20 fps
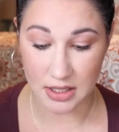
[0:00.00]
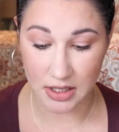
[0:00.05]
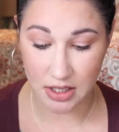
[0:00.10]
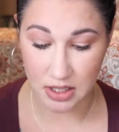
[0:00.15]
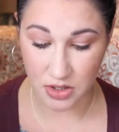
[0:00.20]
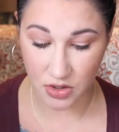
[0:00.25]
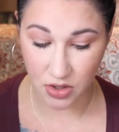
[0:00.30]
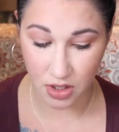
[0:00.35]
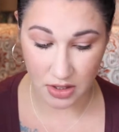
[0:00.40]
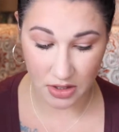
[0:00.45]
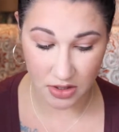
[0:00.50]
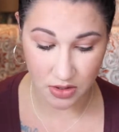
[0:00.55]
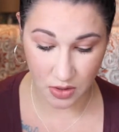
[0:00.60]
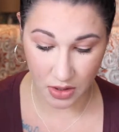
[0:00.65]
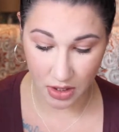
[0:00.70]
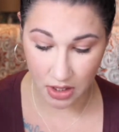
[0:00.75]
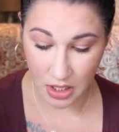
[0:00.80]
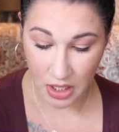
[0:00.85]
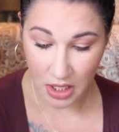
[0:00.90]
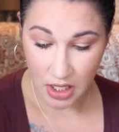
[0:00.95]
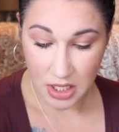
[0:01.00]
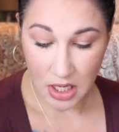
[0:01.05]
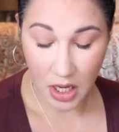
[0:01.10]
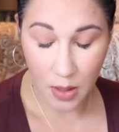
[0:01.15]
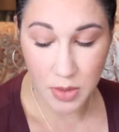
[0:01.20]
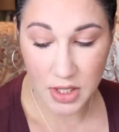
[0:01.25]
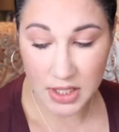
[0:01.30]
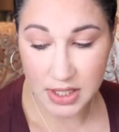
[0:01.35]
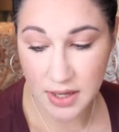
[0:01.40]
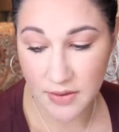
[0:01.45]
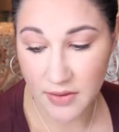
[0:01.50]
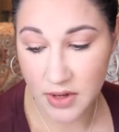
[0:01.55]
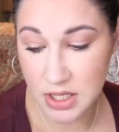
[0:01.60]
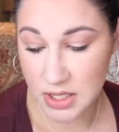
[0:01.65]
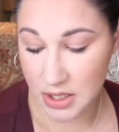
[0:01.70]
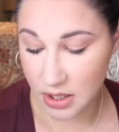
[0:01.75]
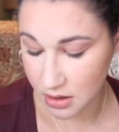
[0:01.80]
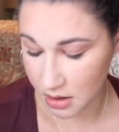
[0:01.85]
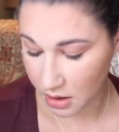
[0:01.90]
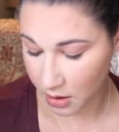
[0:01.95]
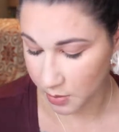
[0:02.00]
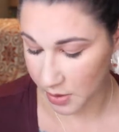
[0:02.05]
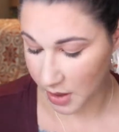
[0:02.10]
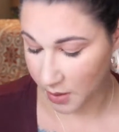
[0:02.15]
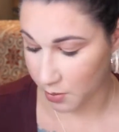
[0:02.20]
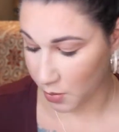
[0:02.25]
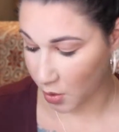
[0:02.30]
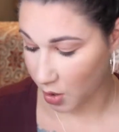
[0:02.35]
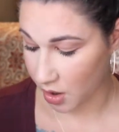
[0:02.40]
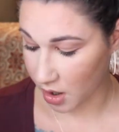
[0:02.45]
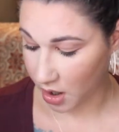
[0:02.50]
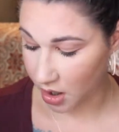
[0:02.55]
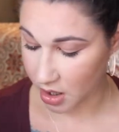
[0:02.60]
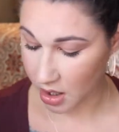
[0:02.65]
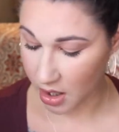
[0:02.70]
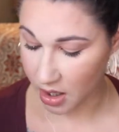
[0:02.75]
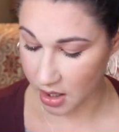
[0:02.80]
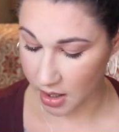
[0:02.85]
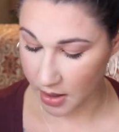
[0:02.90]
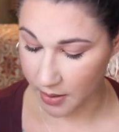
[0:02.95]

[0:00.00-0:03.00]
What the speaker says: this is drugstore. Number 7 is a little bit more